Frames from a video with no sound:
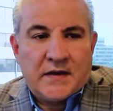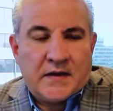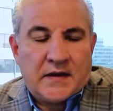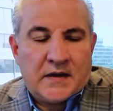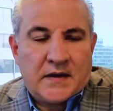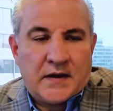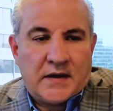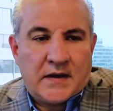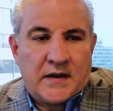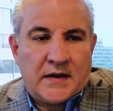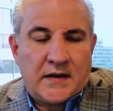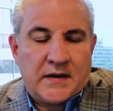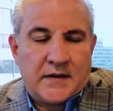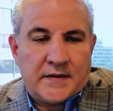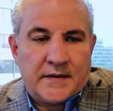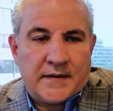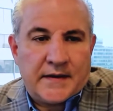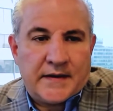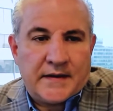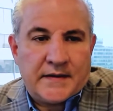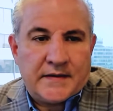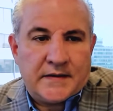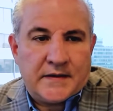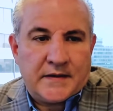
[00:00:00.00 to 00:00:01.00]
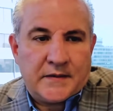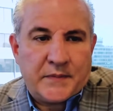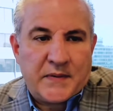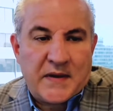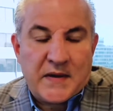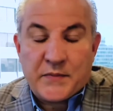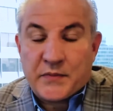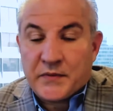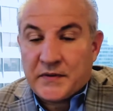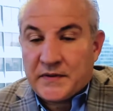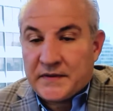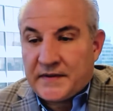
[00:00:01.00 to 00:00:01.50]
and
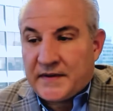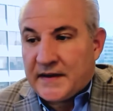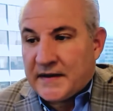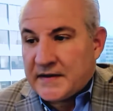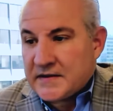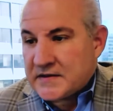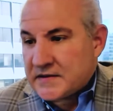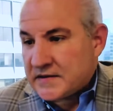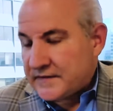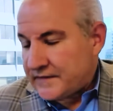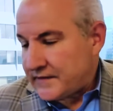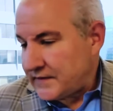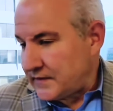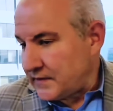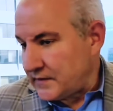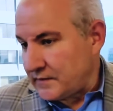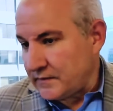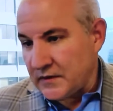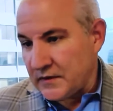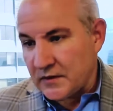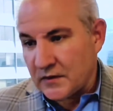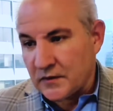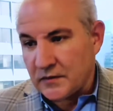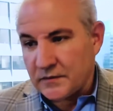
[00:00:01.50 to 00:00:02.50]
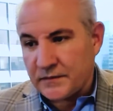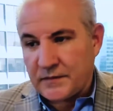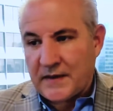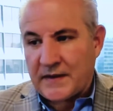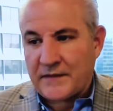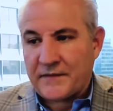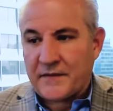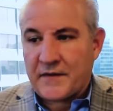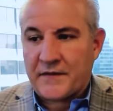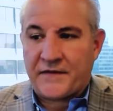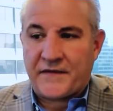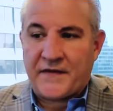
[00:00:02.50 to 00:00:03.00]
people intensive, and
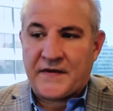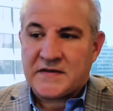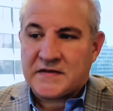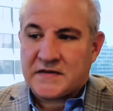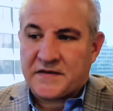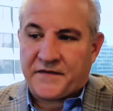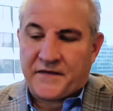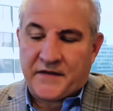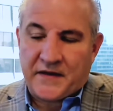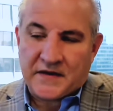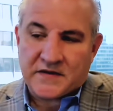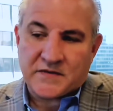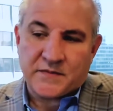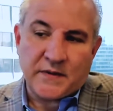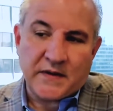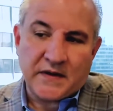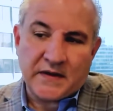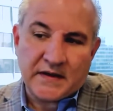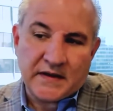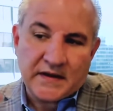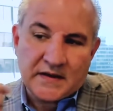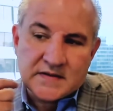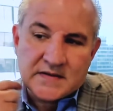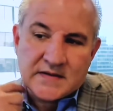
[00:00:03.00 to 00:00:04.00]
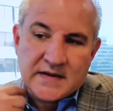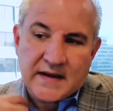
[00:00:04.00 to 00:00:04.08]
face-to-face meetings.